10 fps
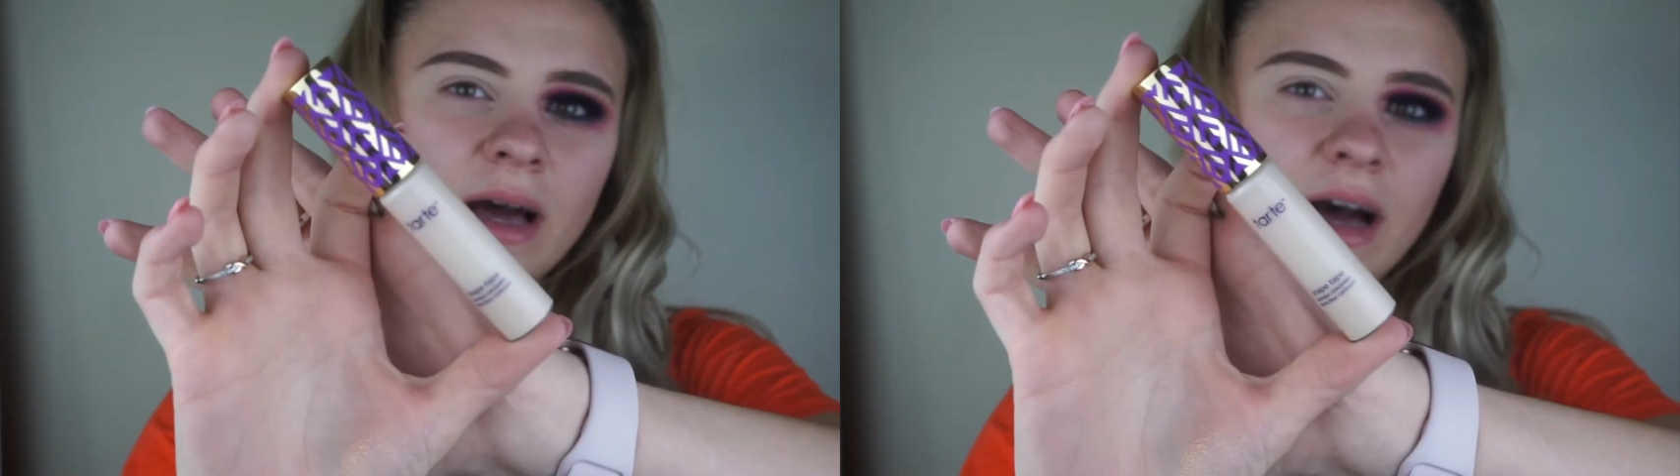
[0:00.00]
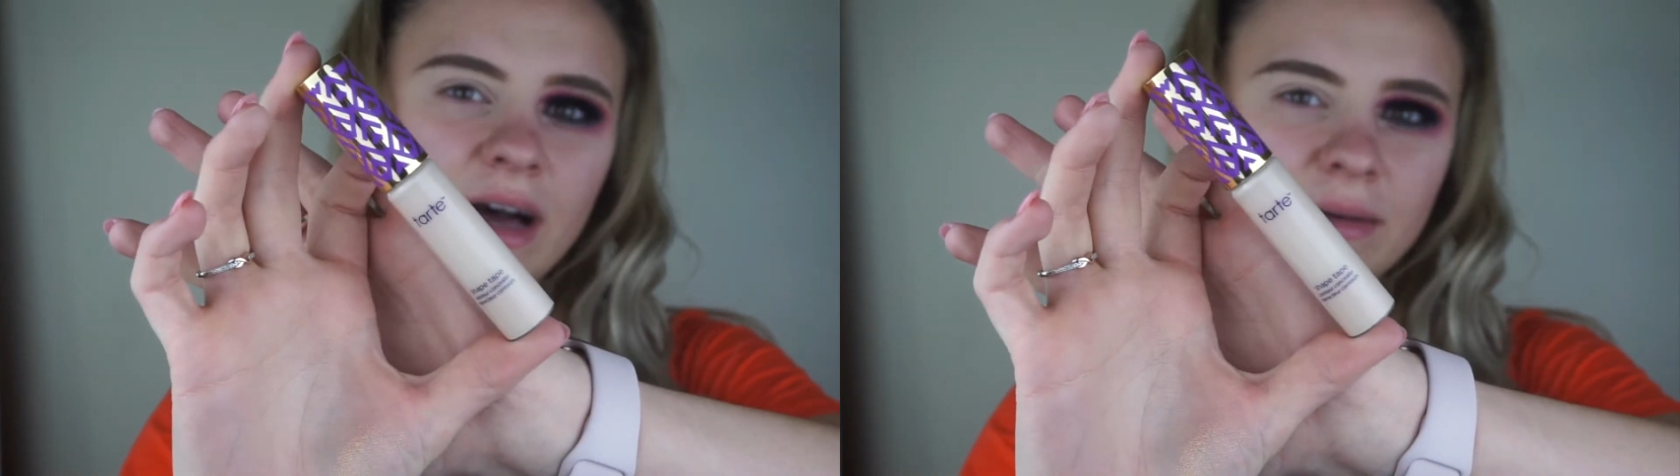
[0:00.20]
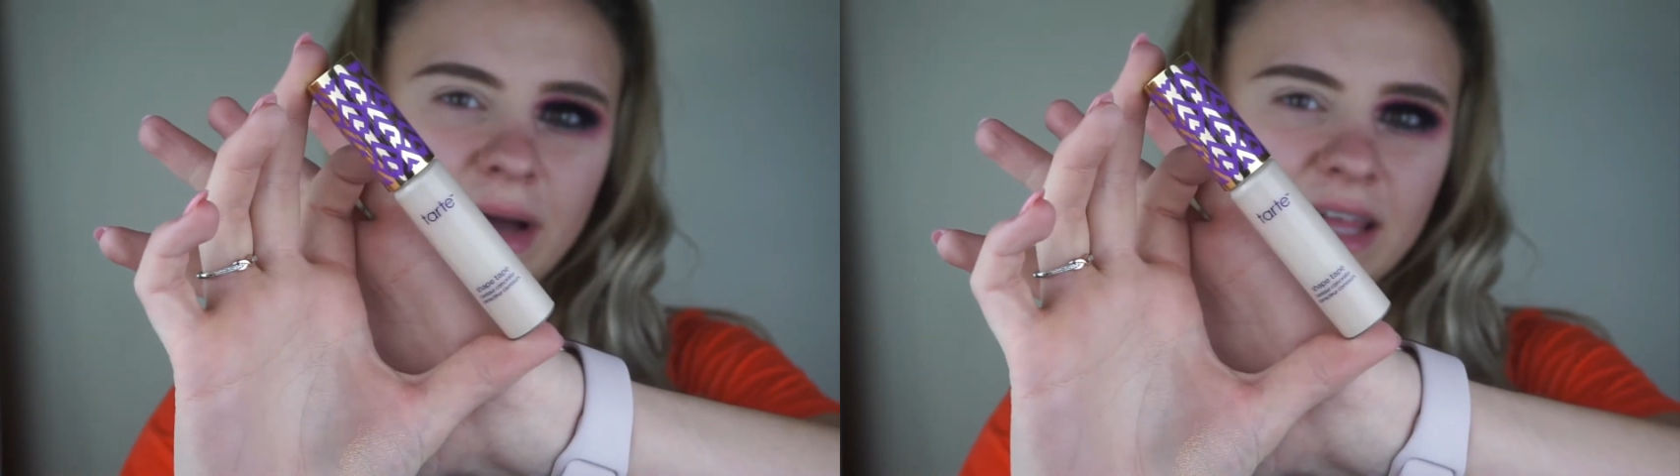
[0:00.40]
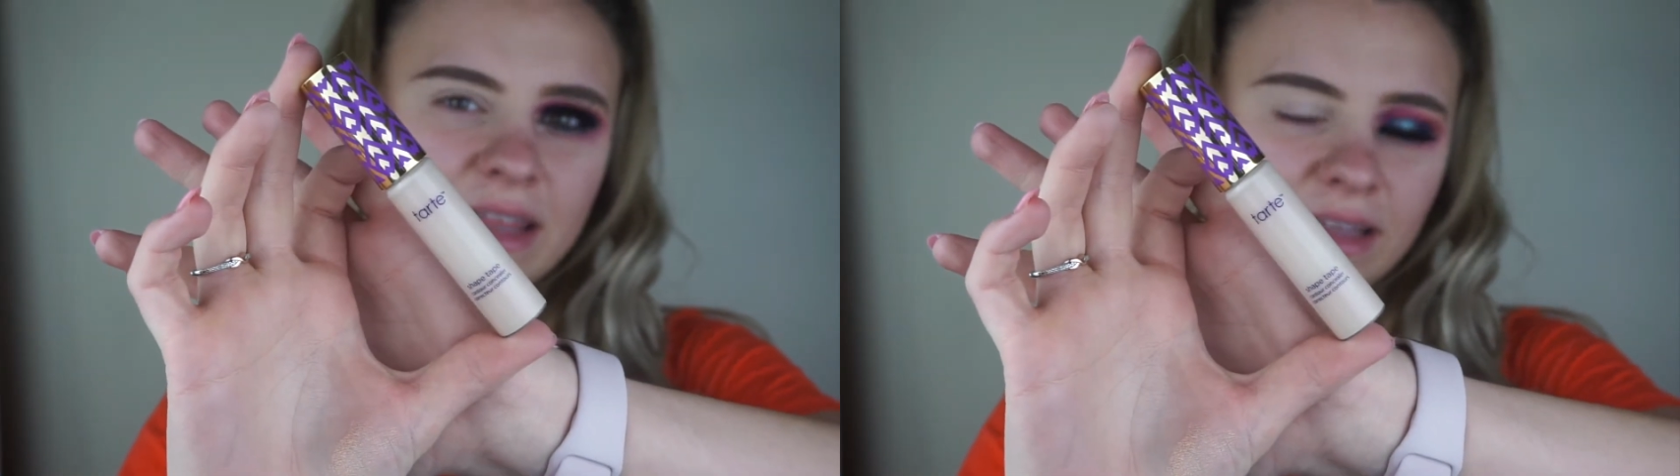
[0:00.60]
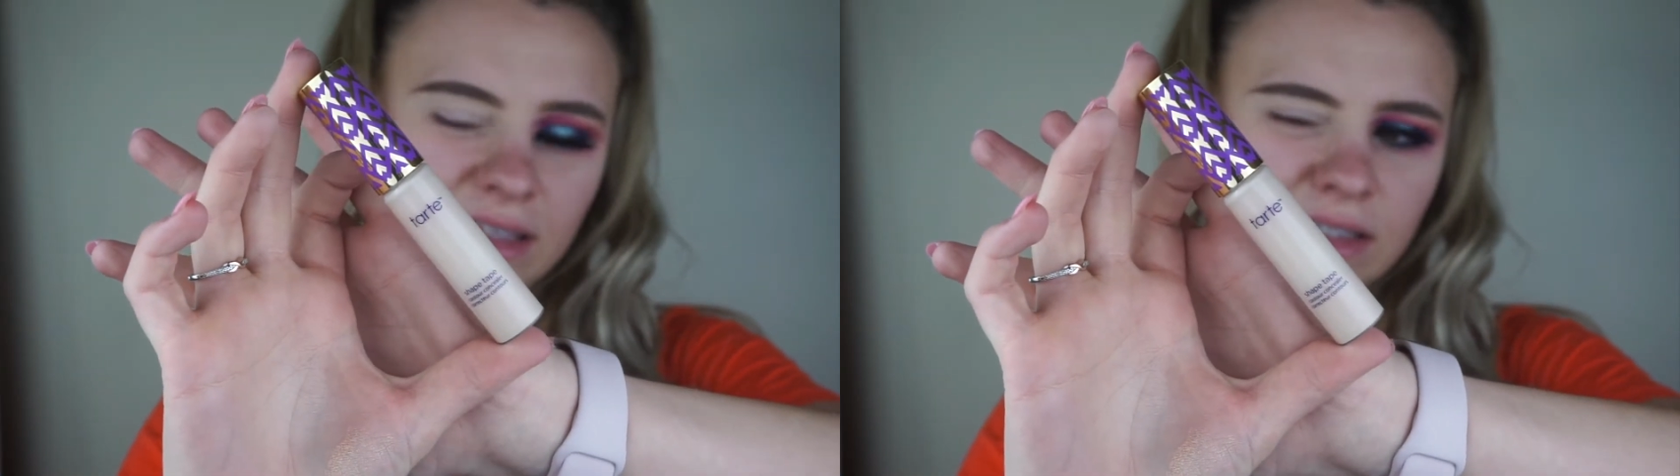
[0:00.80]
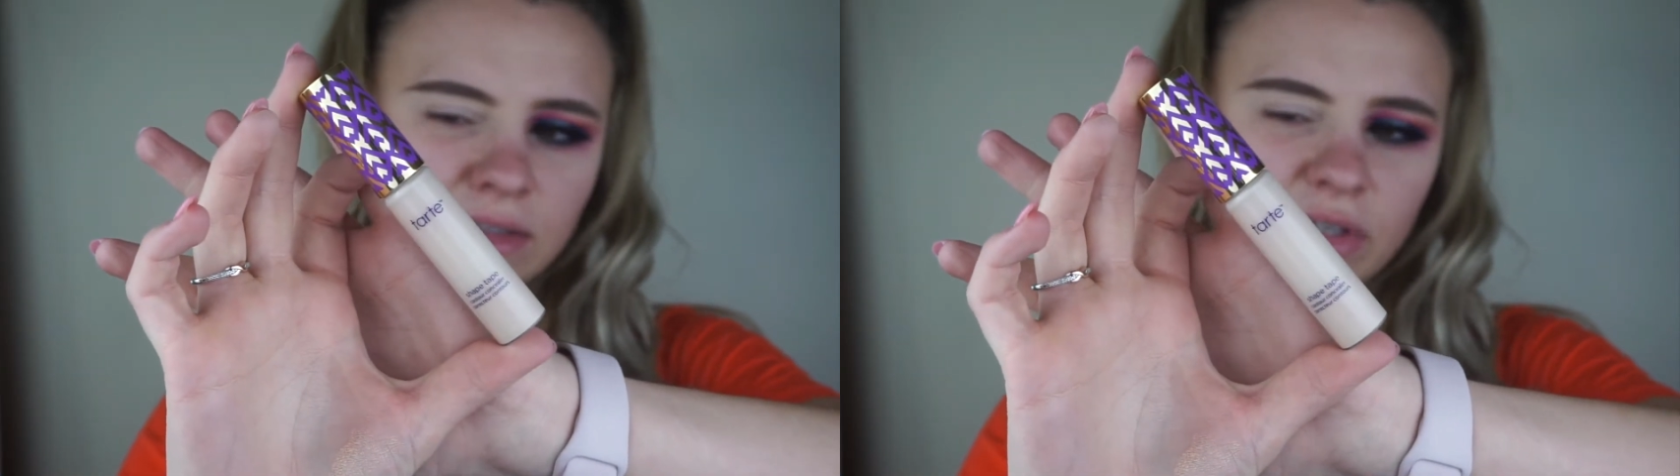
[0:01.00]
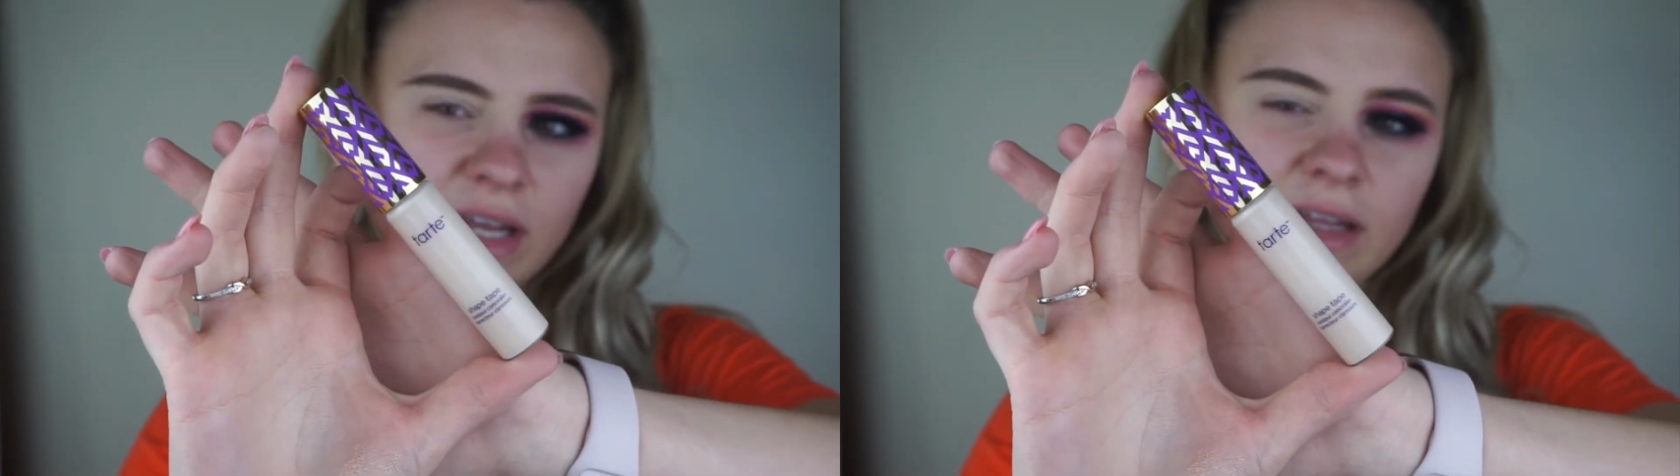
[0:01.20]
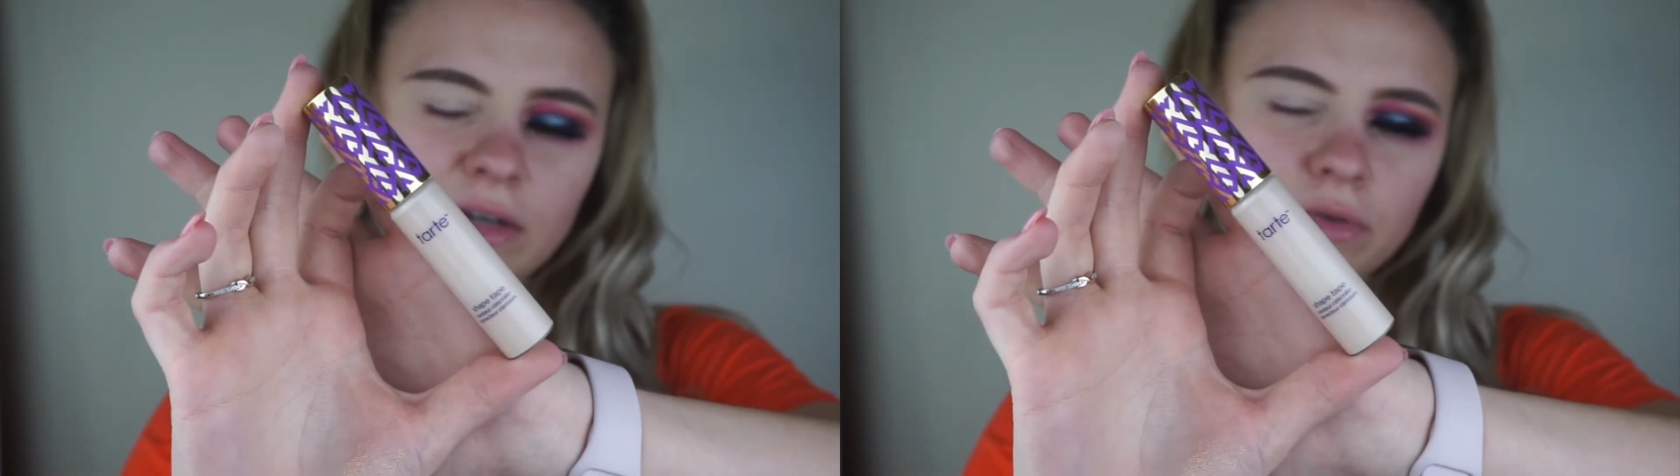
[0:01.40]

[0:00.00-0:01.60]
I think this is what I like